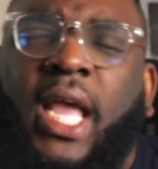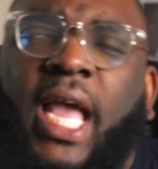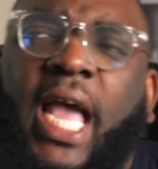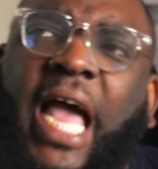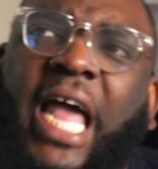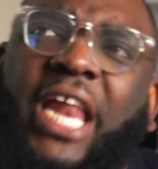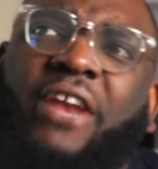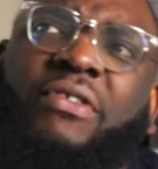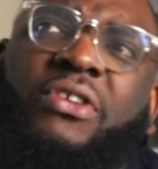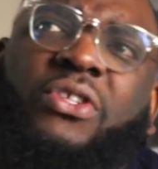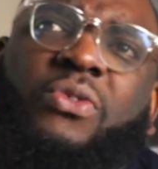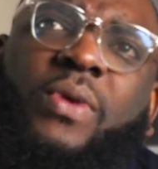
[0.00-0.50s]

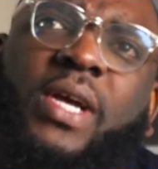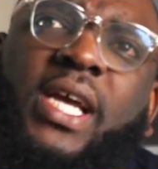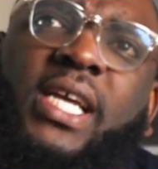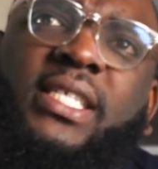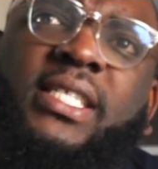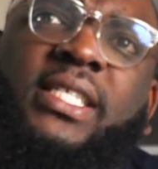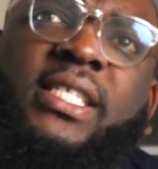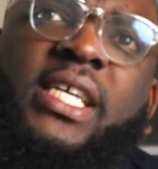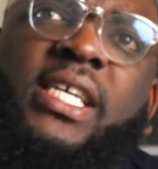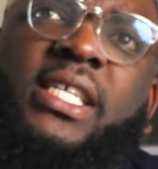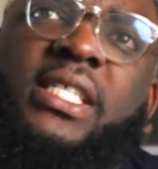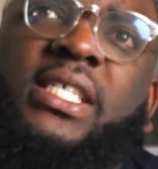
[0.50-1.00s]
And the reason why I
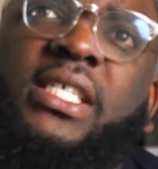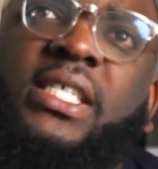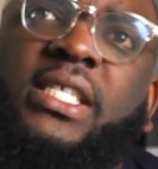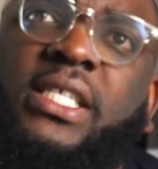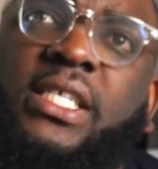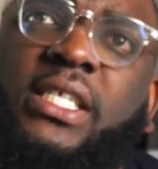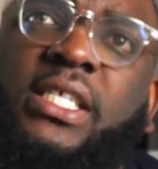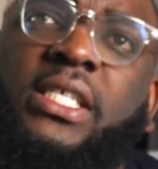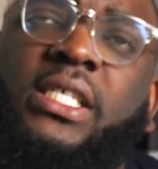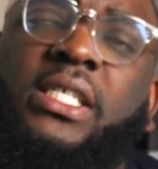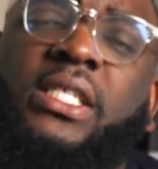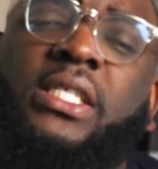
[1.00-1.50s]
say this
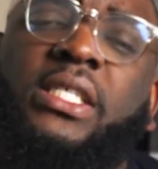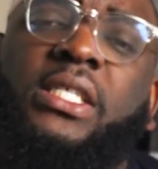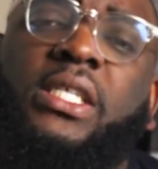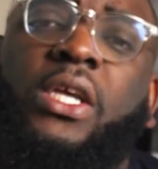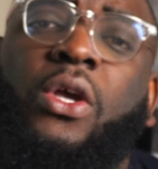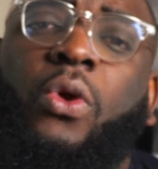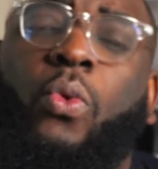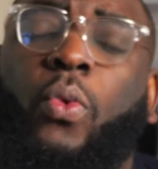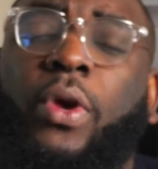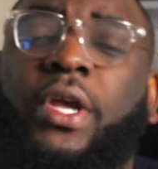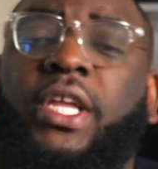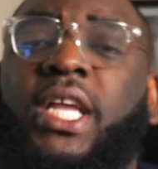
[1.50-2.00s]
is
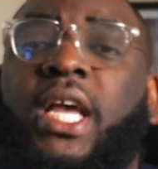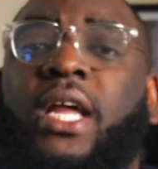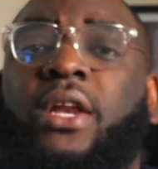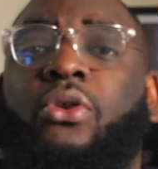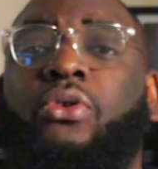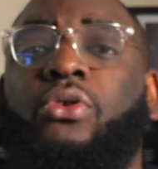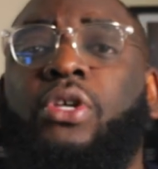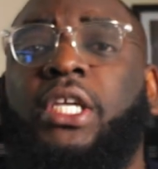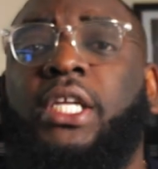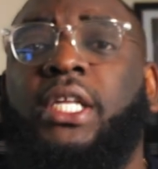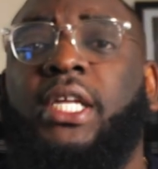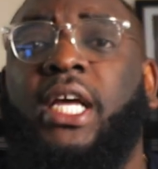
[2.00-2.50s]
when you're
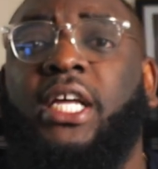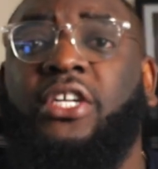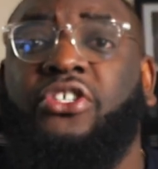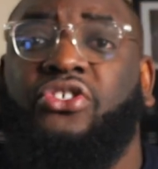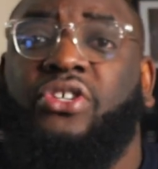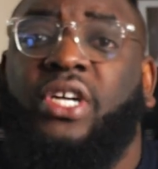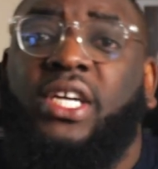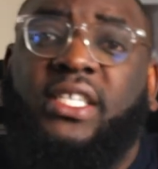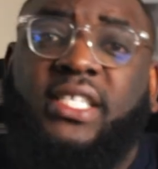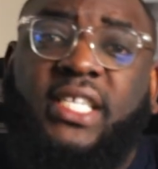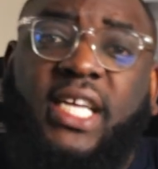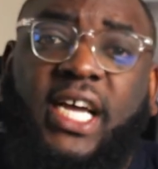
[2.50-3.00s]
looking at
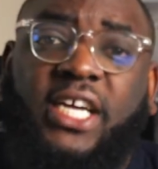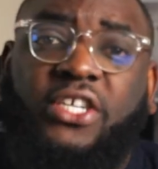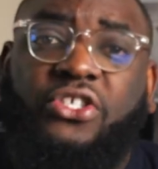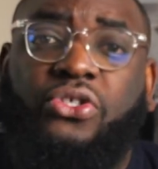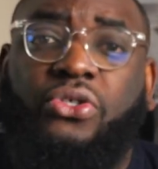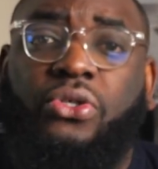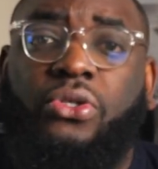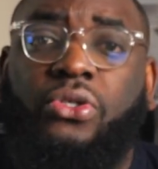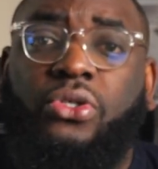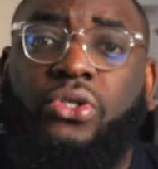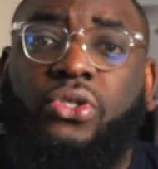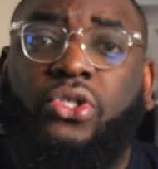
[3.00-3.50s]

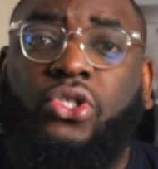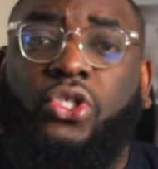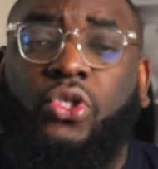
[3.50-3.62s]
transactions,